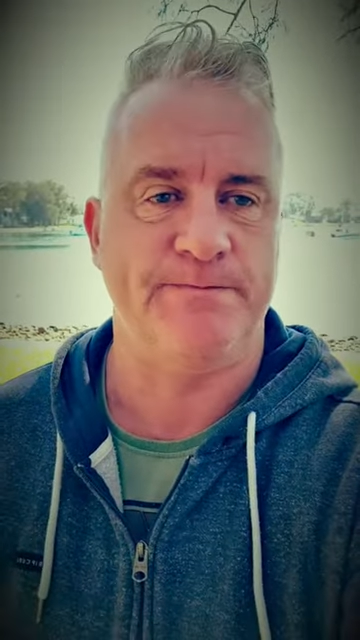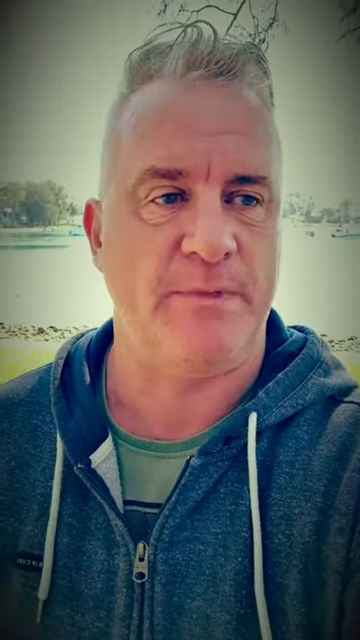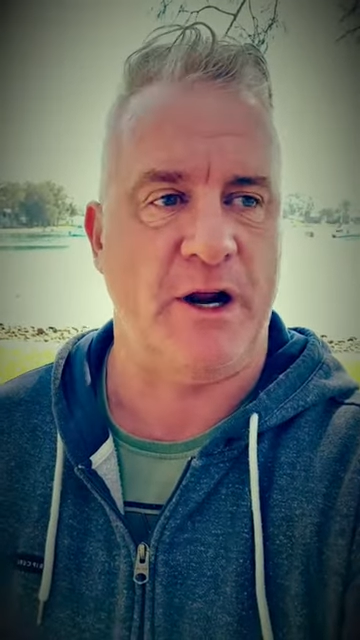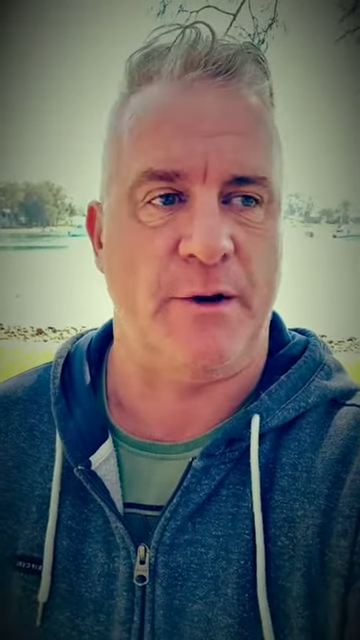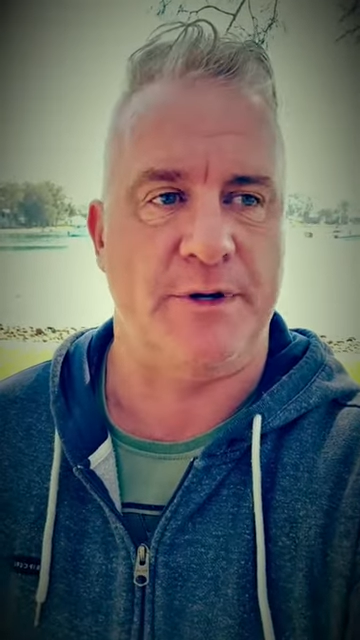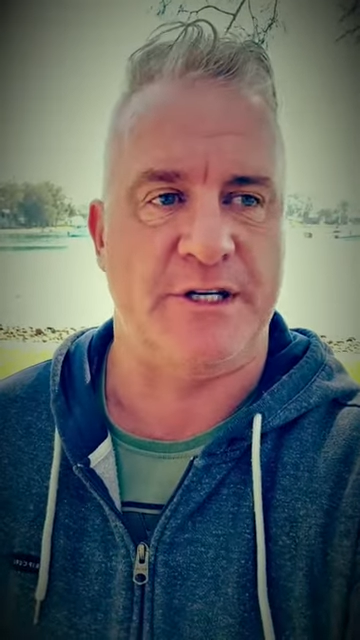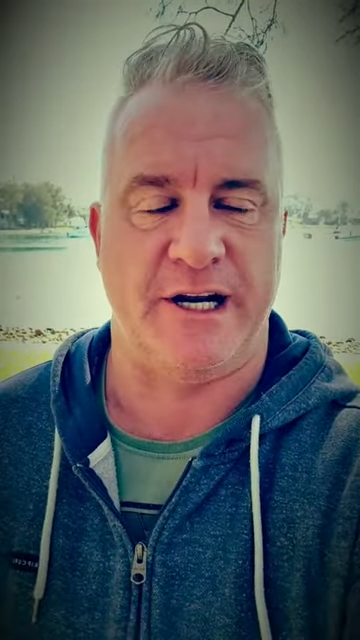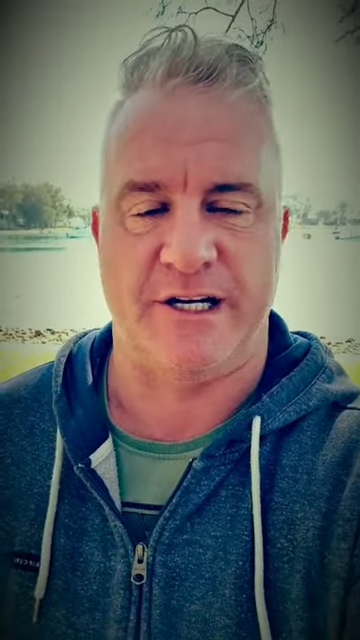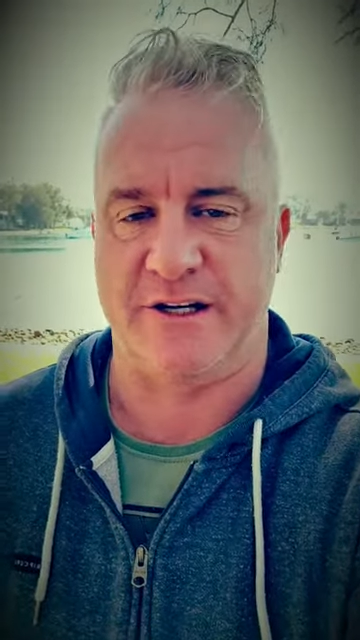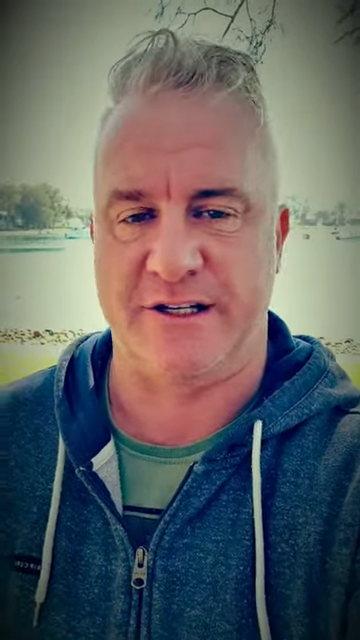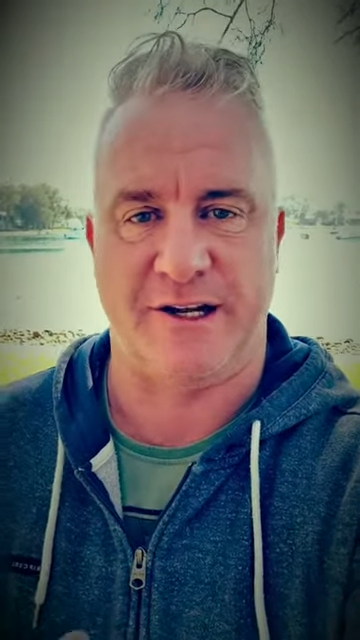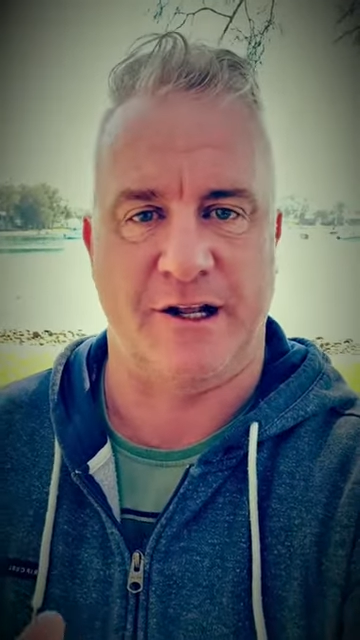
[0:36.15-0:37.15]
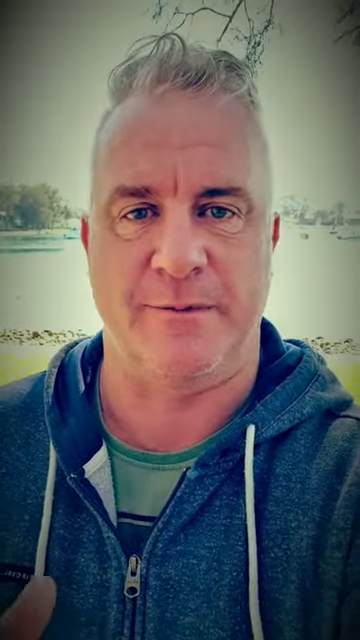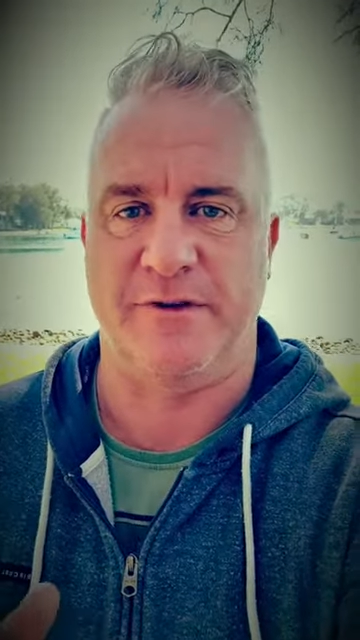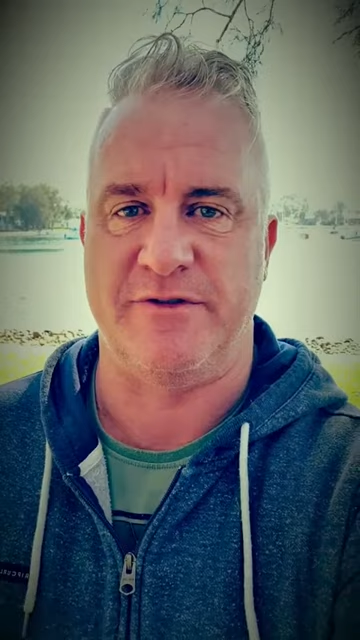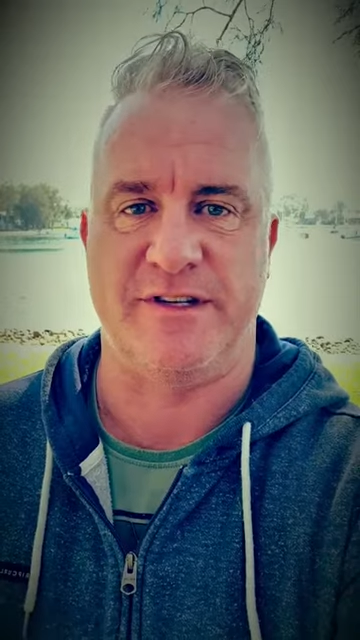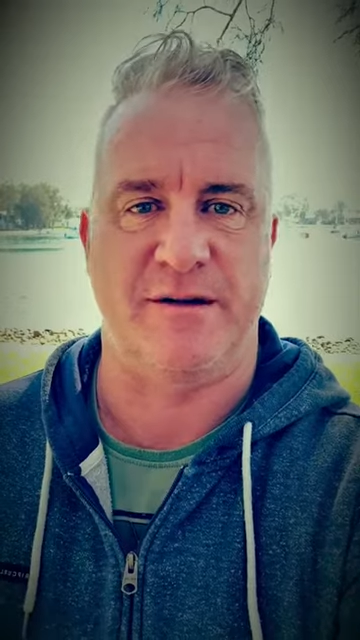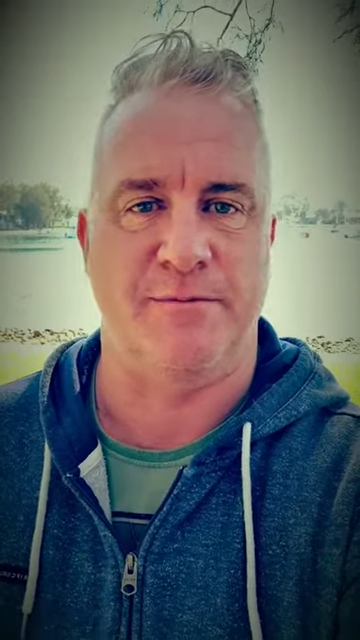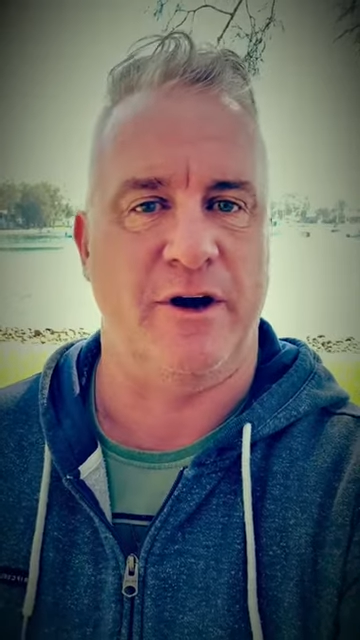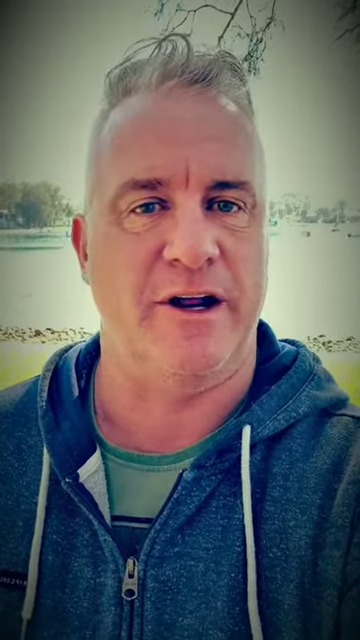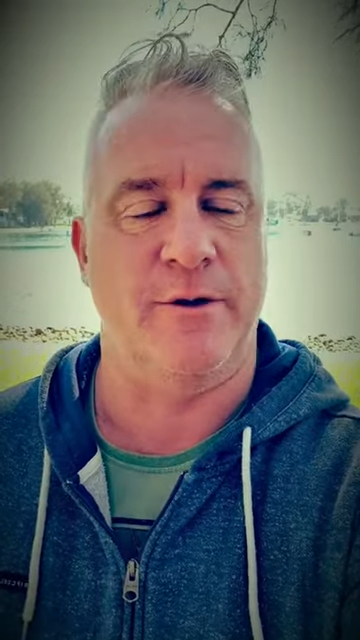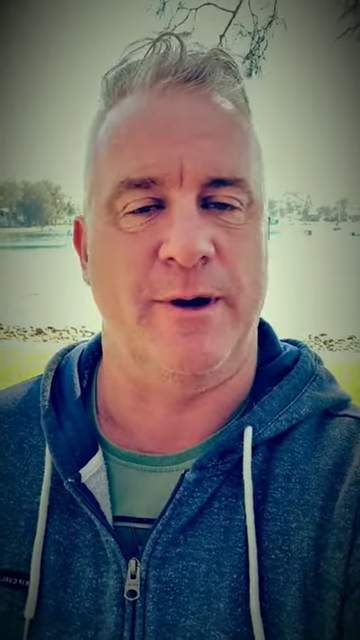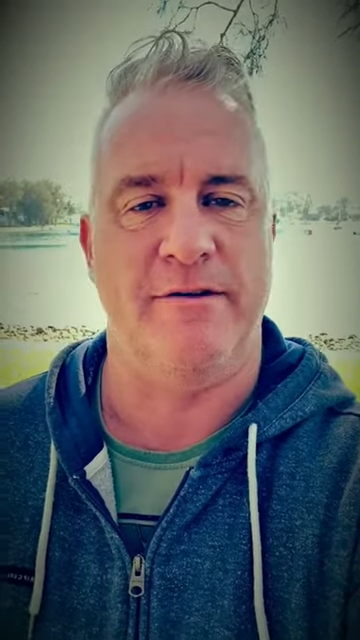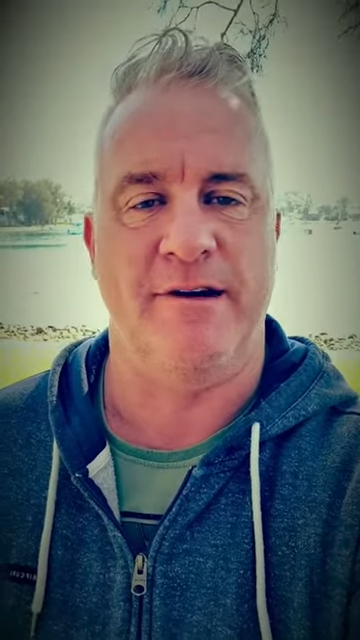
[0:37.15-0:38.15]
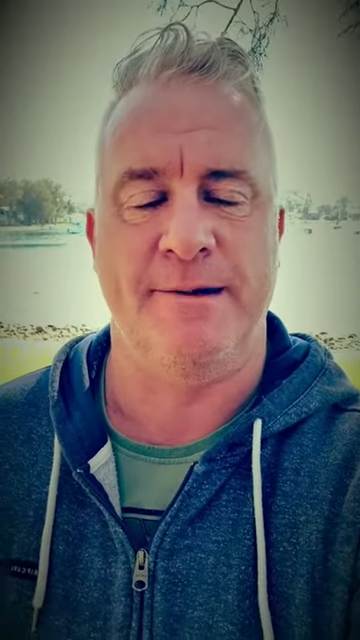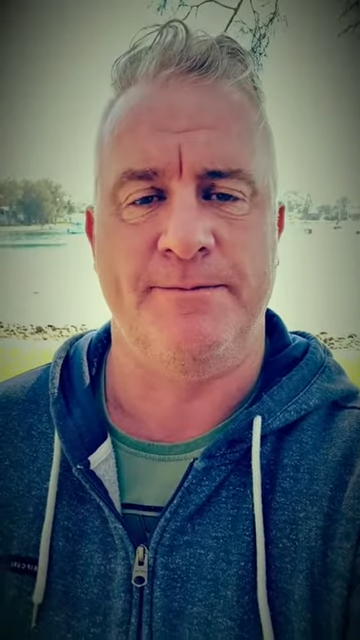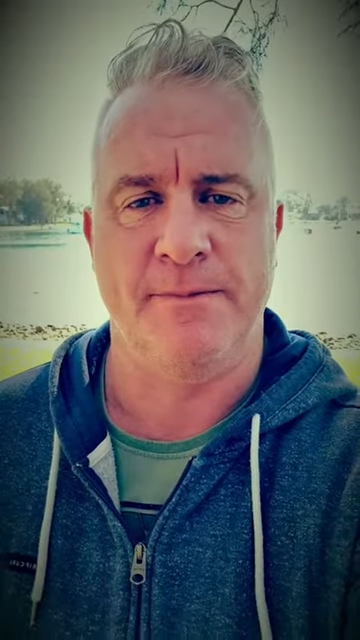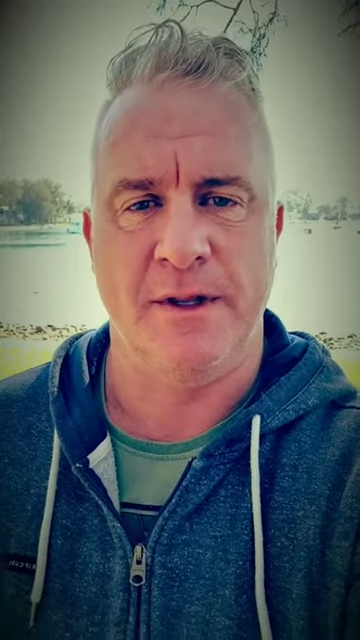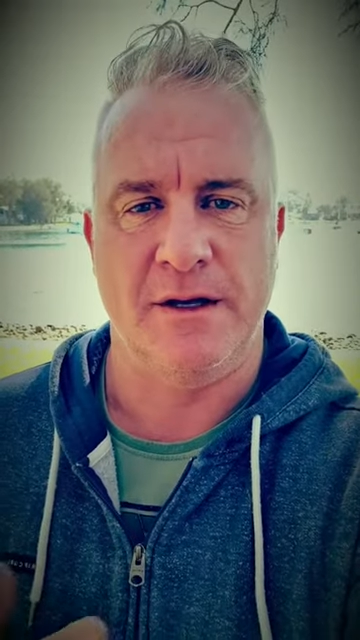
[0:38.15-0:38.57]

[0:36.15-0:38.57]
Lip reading: you know, protectionist element for somebody or whatever,